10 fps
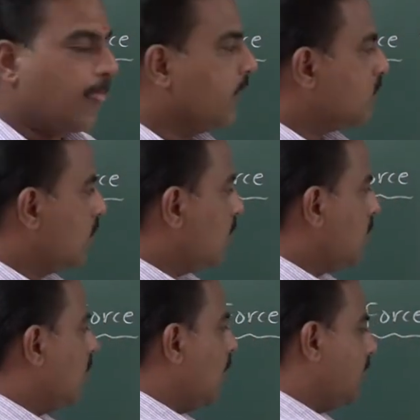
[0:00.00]
So
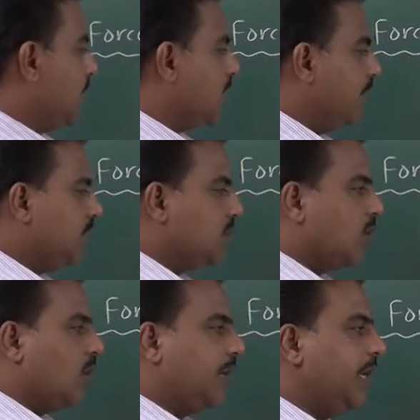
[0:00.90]
the object which is
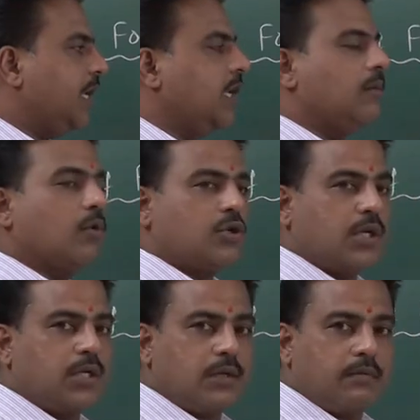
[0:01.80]
already in
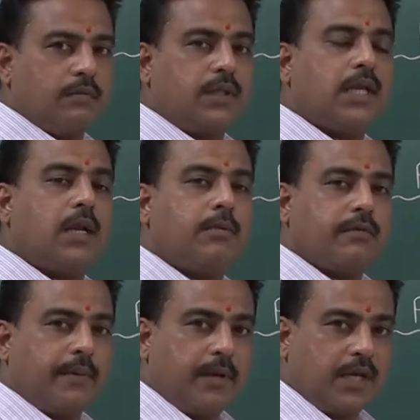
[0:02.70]
motion, with the help
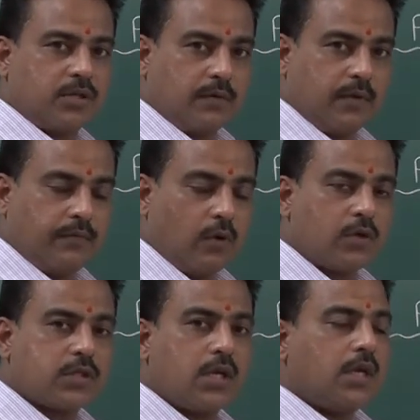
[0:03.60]
of application of the
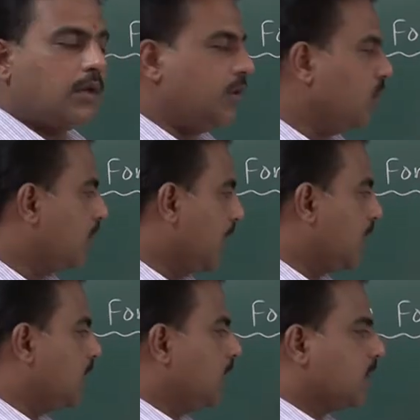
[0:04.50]
force, you
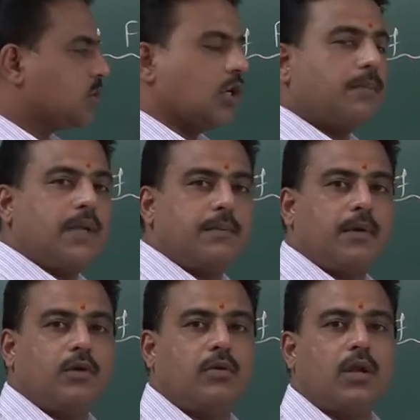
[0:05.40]
can stop that
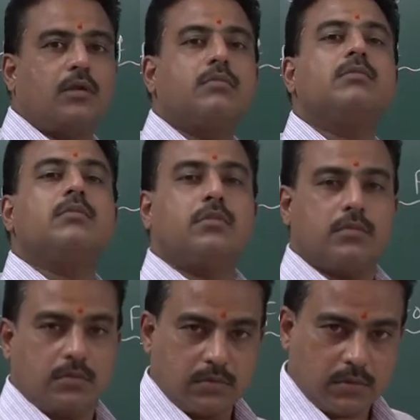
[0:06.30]
particular
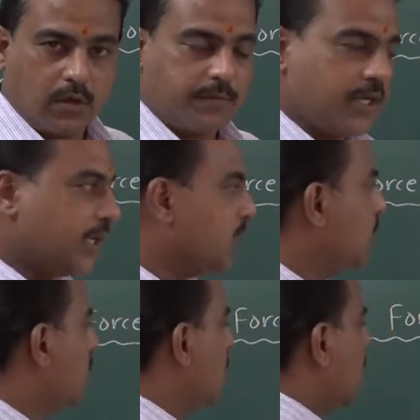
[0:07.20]
object.
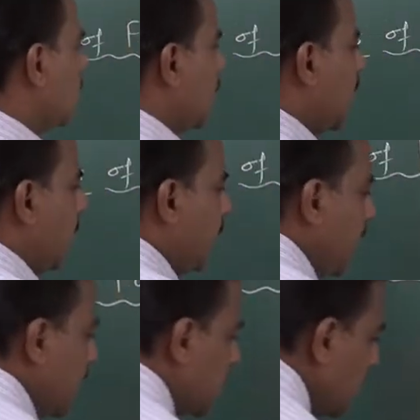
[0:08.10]
Third
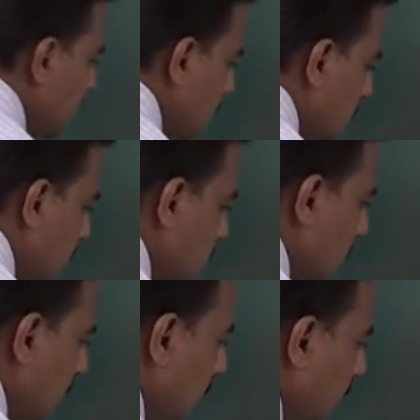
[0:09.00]
application is
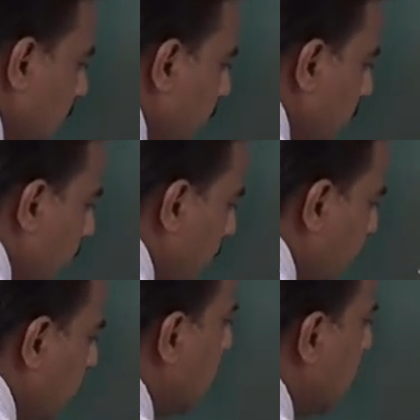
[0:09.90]
nothing but with